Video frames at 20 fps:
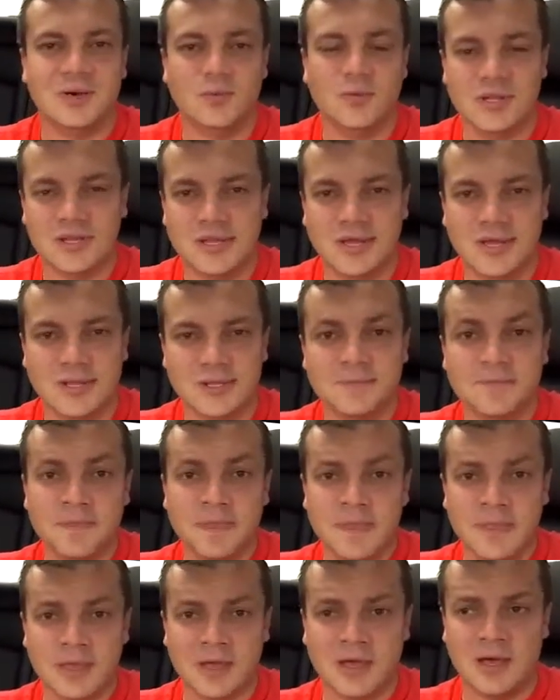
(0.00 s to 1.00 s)
whatnot.
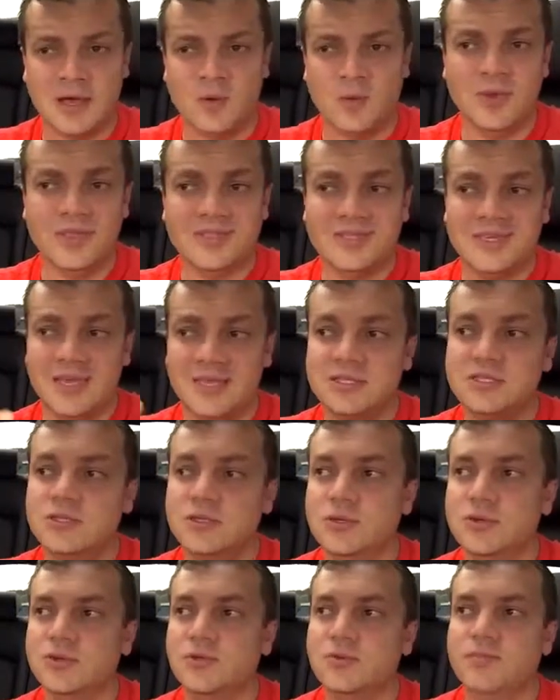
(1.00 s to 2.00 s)
We tend
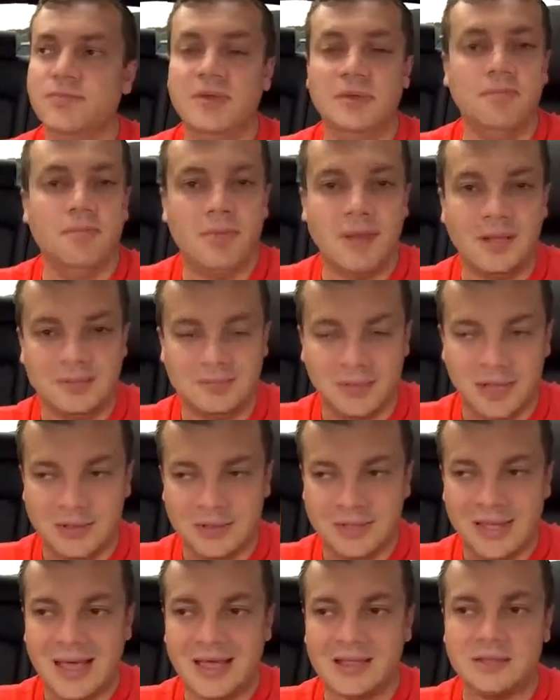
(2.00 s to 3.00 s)
to be
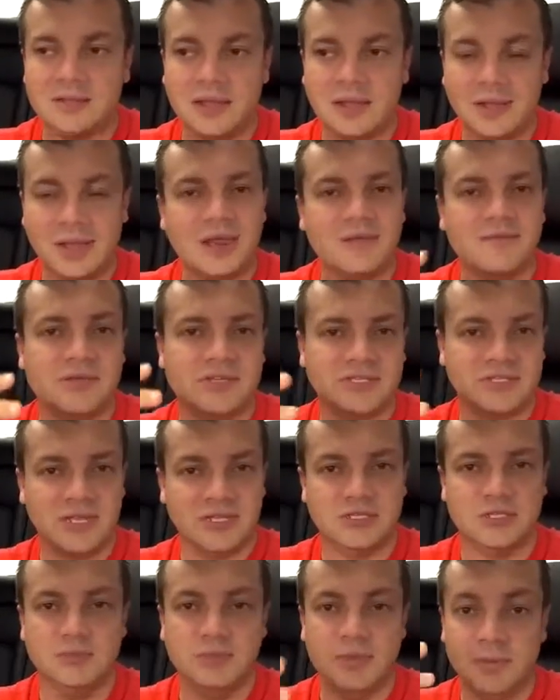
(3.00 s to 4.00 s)
a lot of us
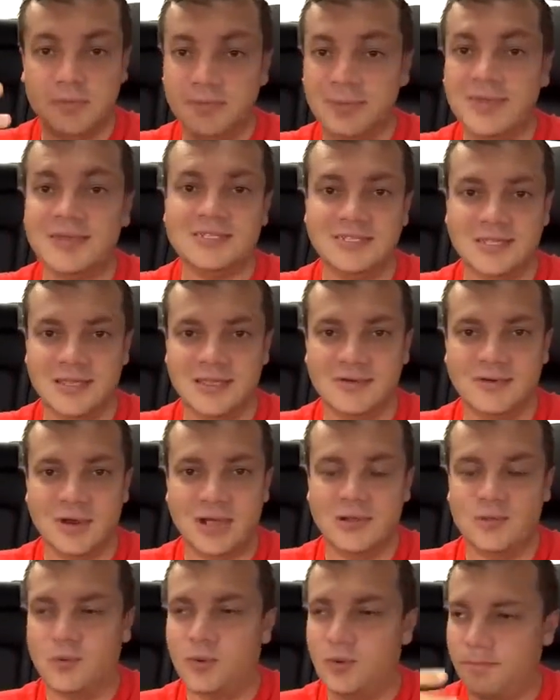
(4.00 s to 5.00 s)
tend to be busy,
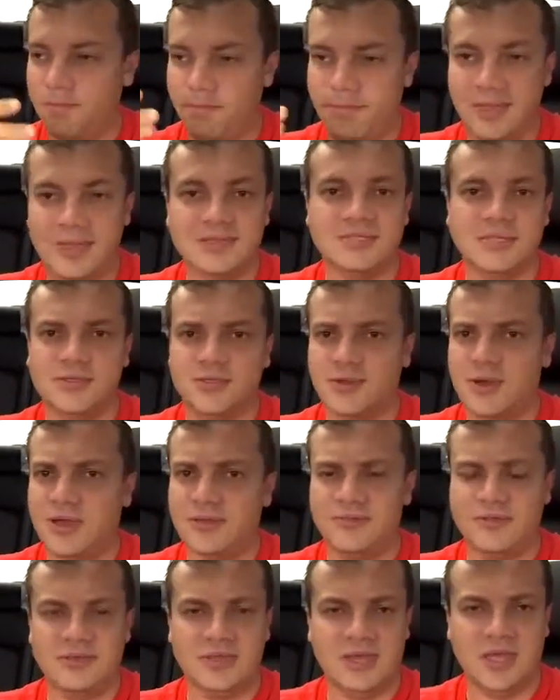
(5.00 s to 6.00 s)
right? We're busy
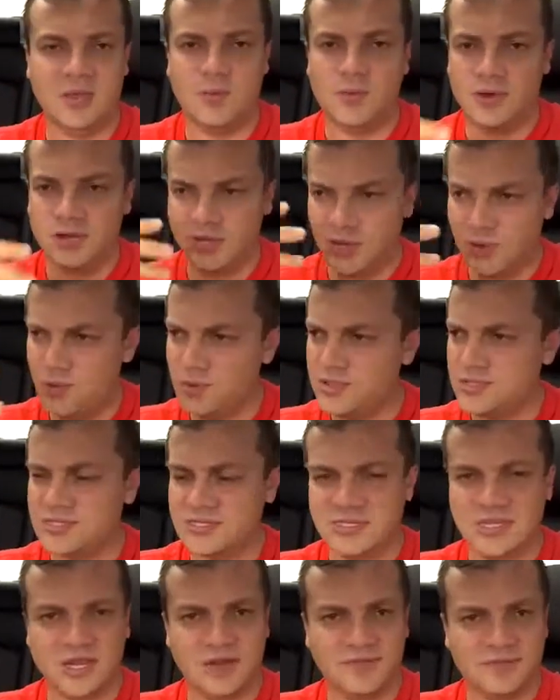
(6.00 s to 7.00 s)
throughout the day. We're doing
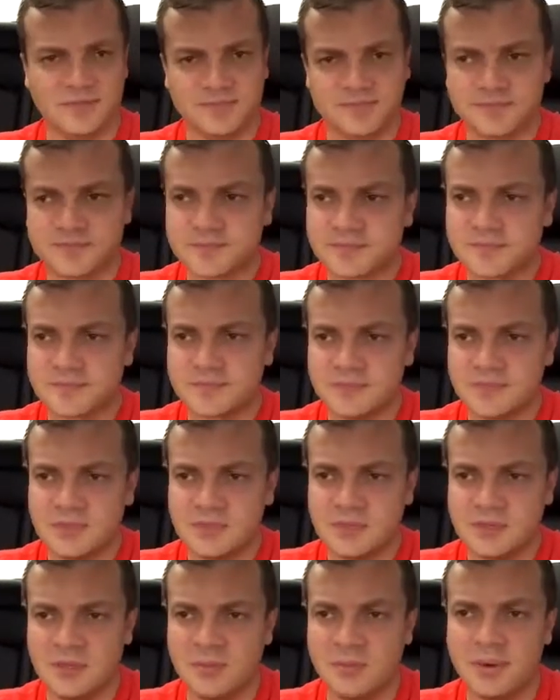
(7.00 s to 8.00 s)
stuff.
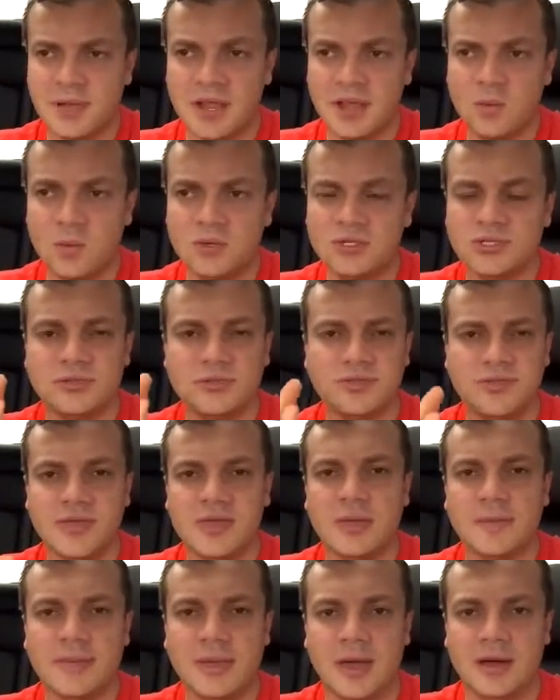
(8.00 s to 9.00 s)
But I want you to
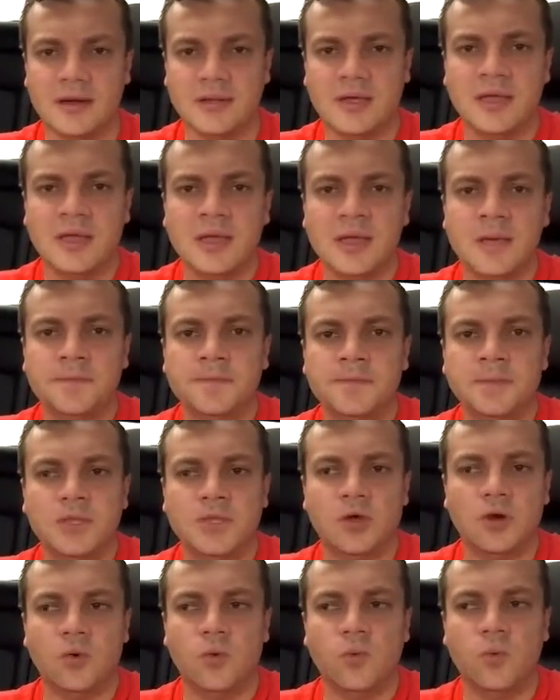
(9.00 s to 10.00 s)
think about,
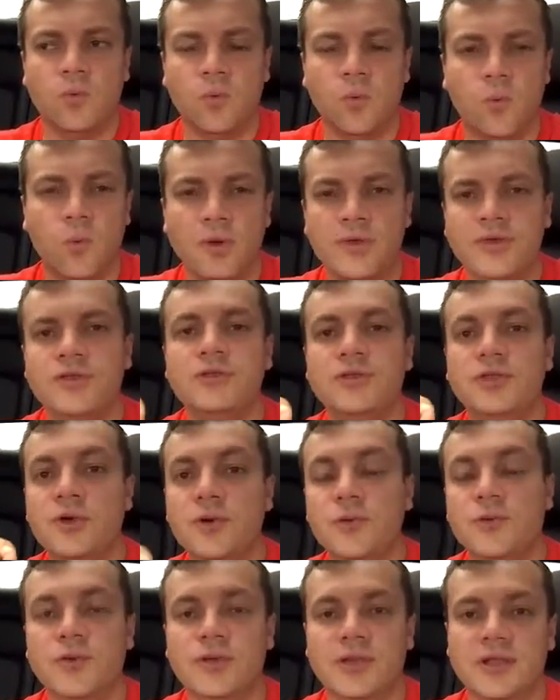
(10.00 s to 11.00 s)
you know, what you're
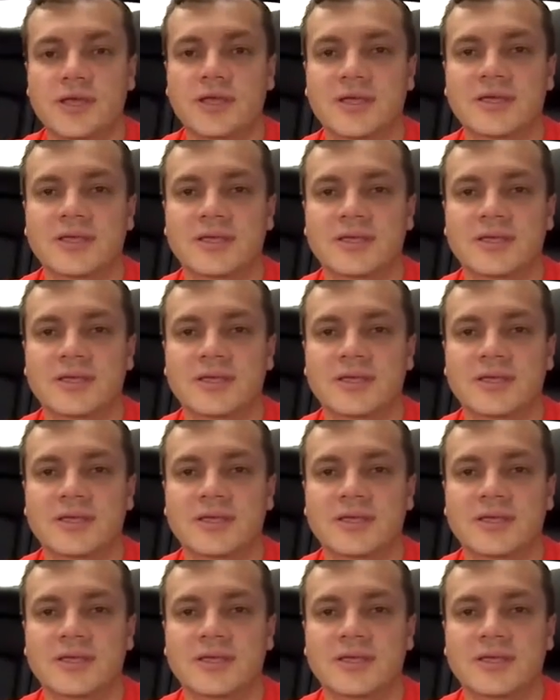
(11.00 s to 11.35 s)
doing.